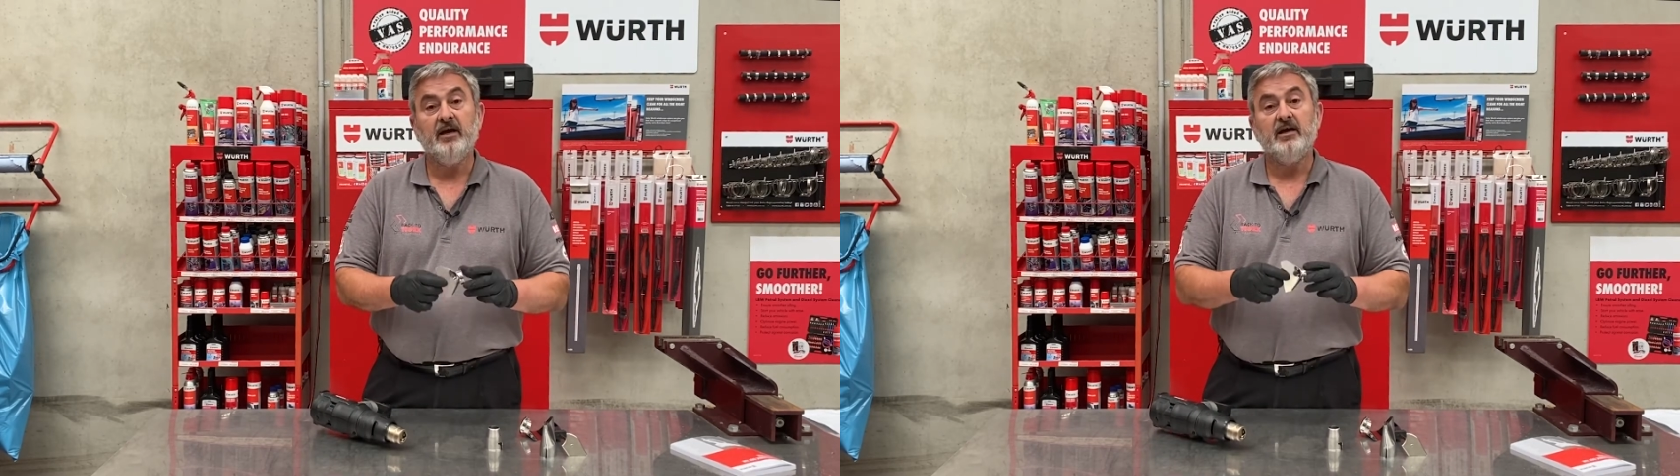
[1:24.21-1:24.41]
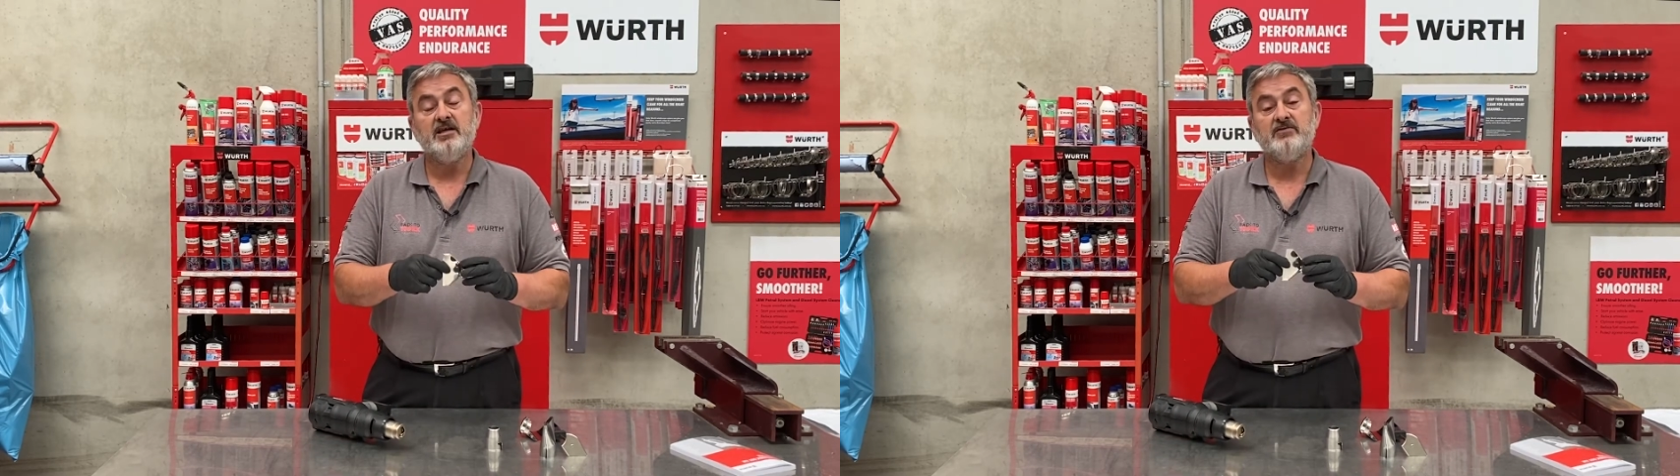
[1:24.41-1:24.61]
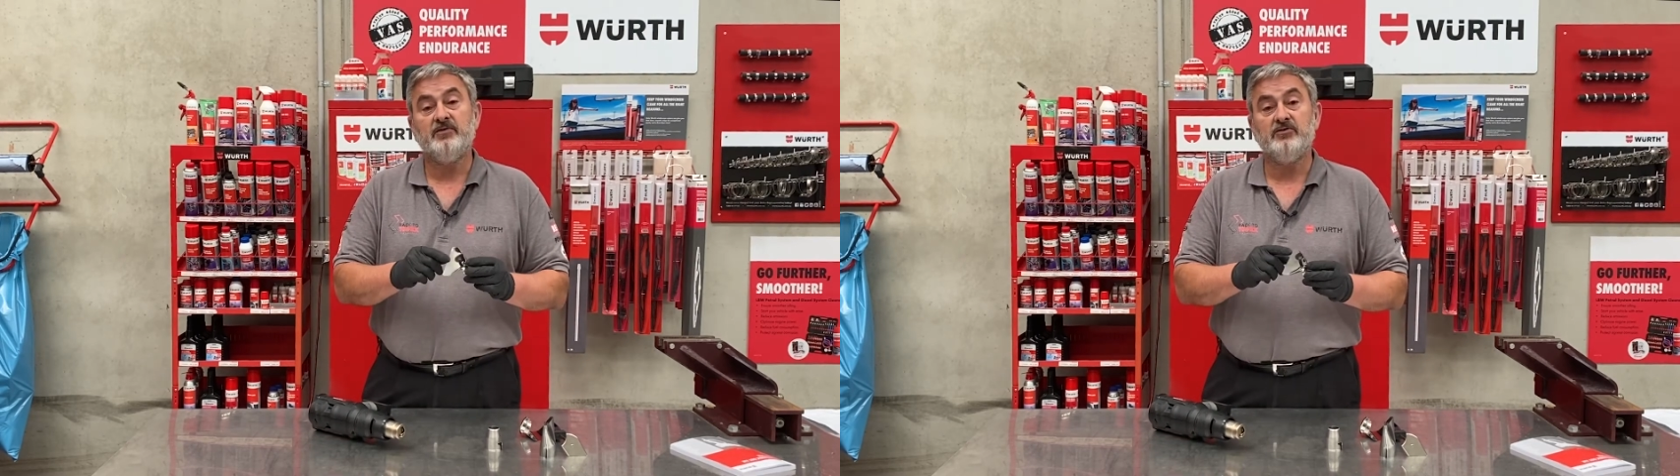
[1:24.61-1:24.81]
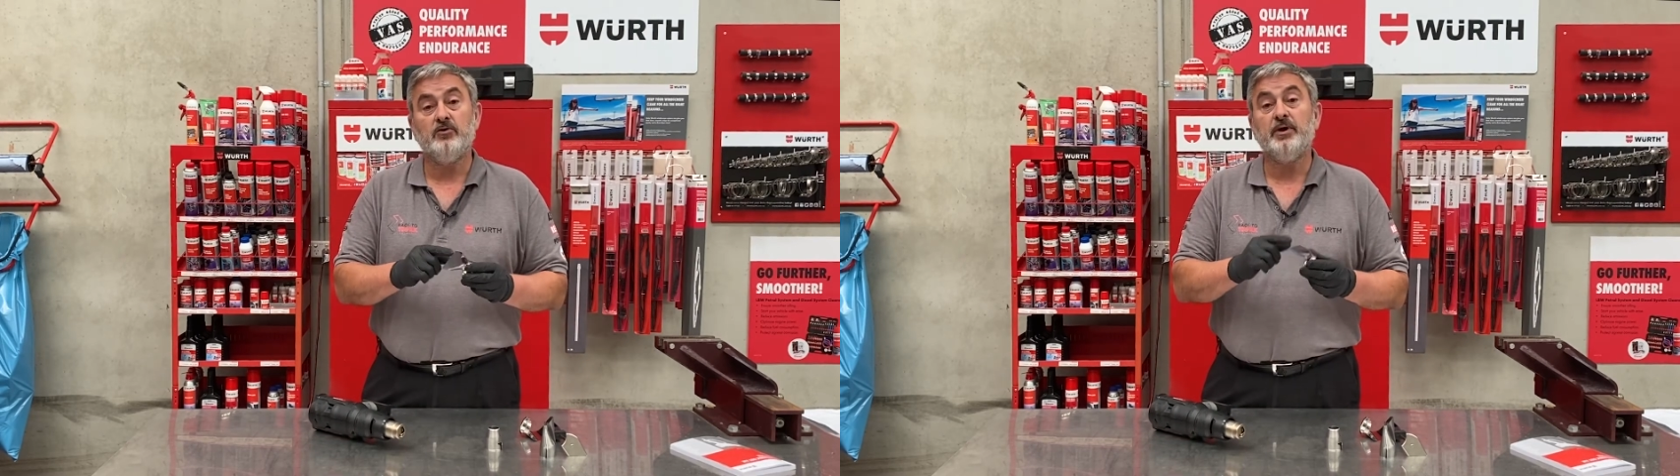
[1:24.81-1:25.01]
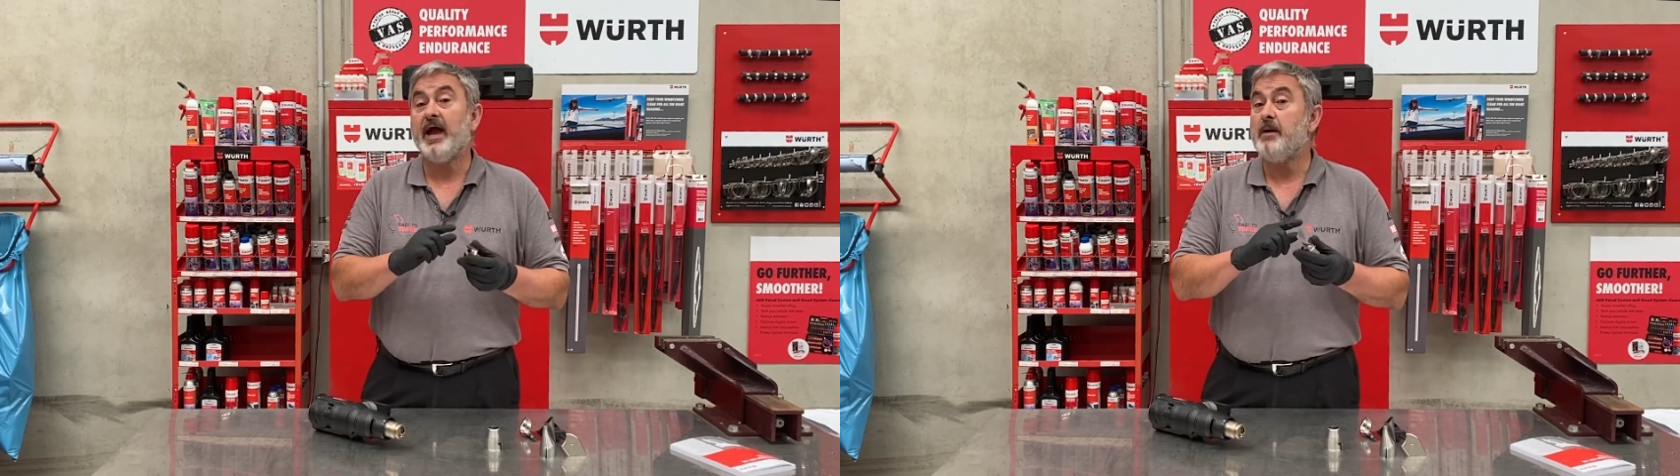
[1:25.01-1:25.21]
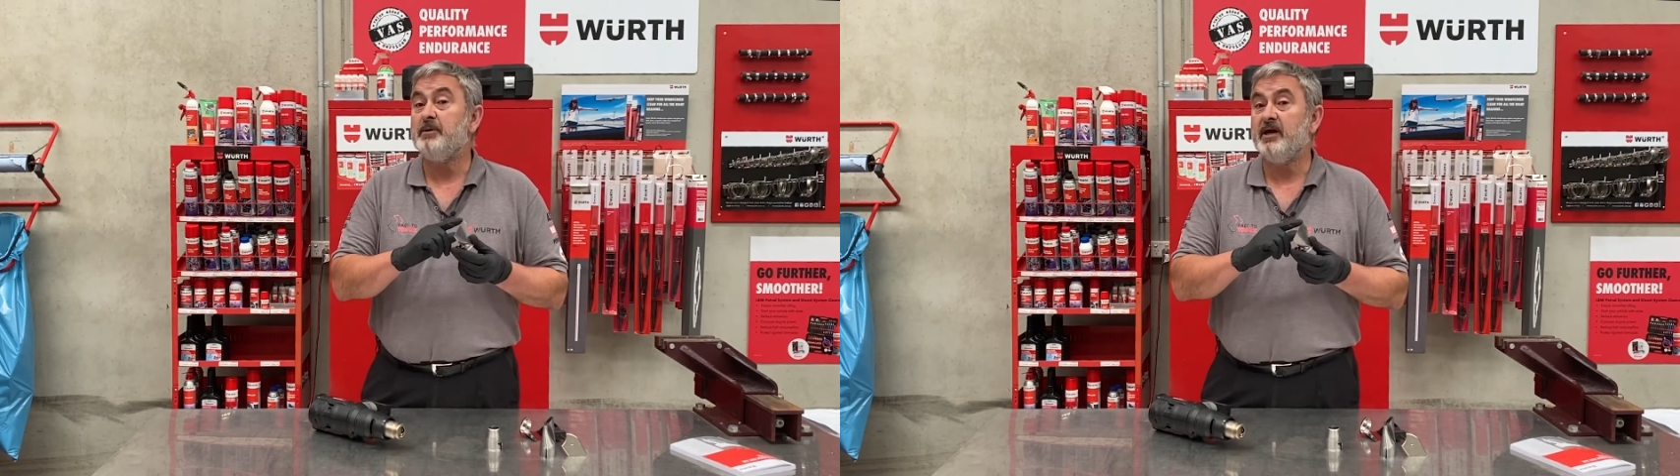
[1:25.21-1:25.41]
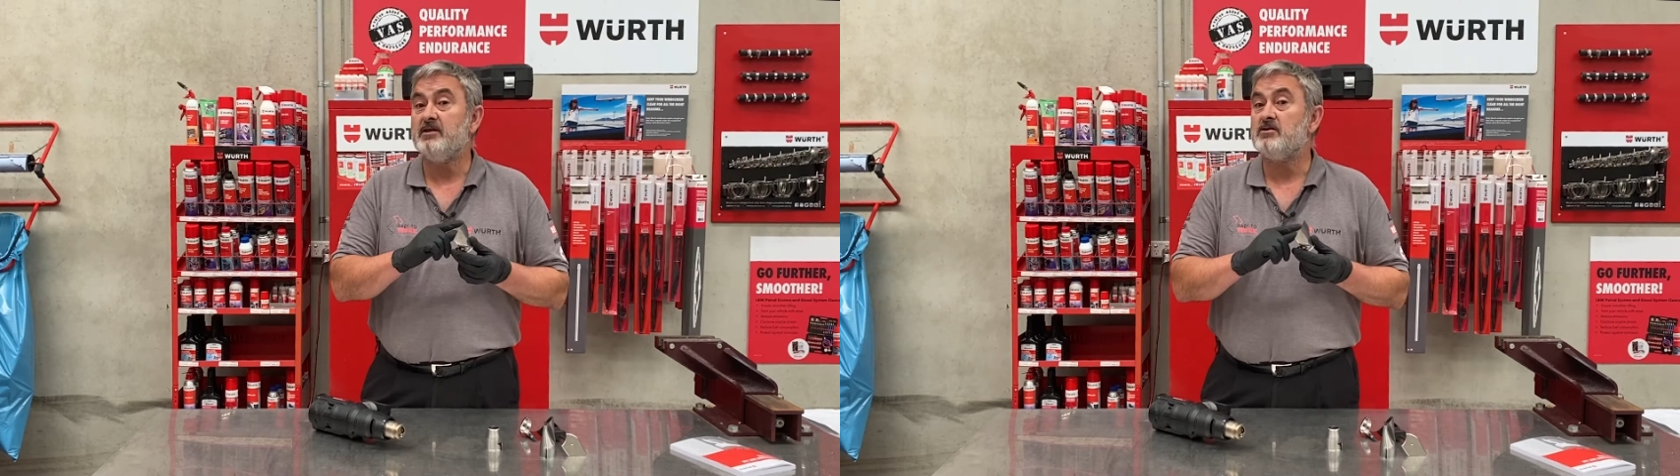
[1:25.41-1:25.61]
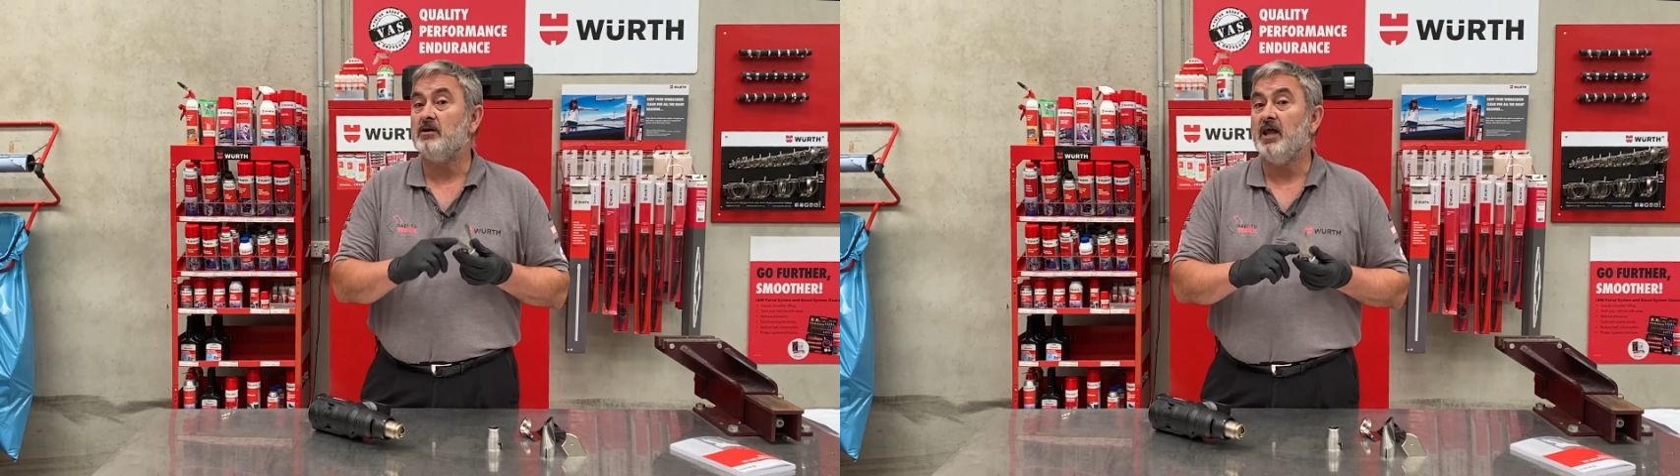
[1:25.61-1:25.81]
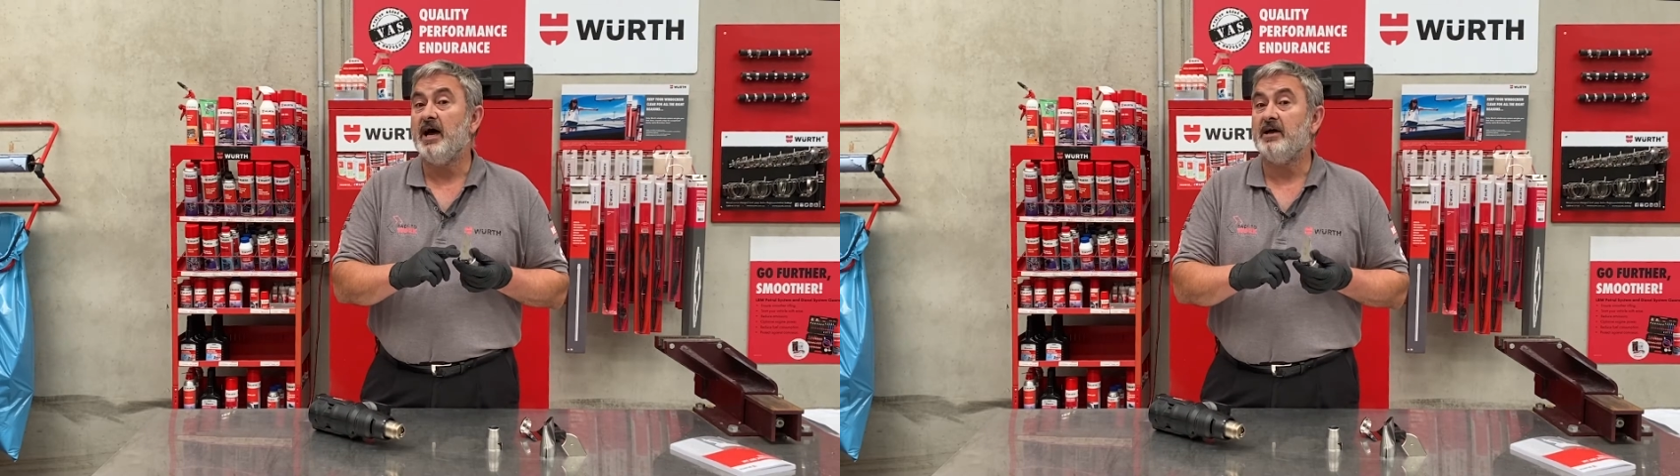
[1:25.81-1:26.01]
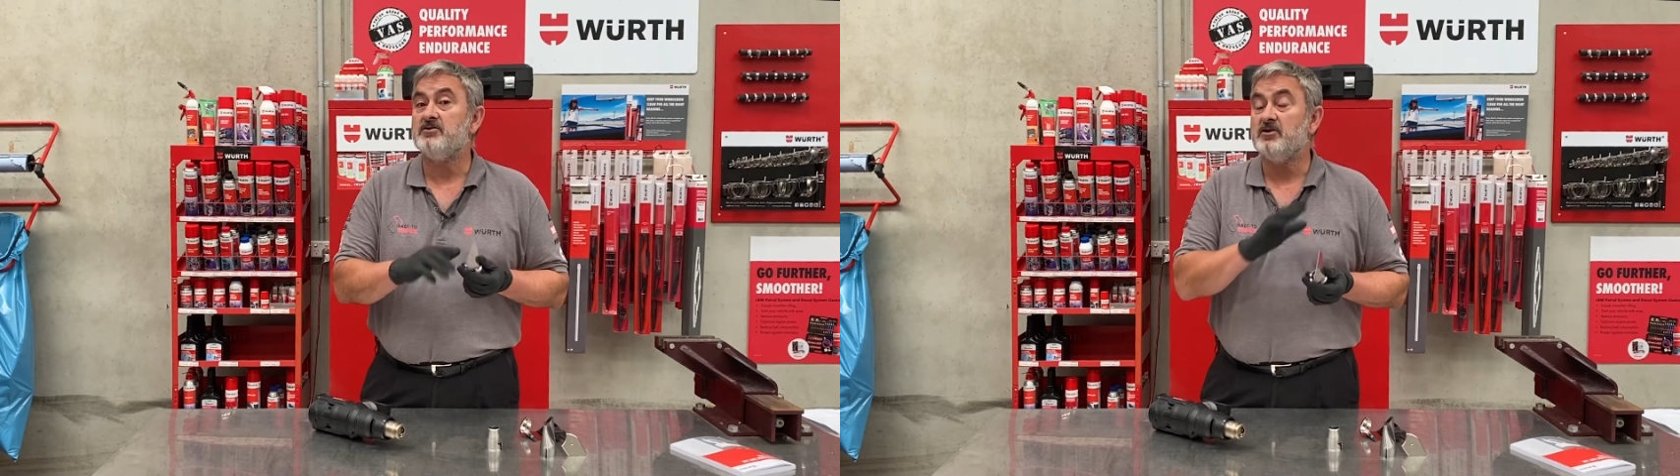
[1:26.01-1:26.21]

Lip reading: is for doing up against glass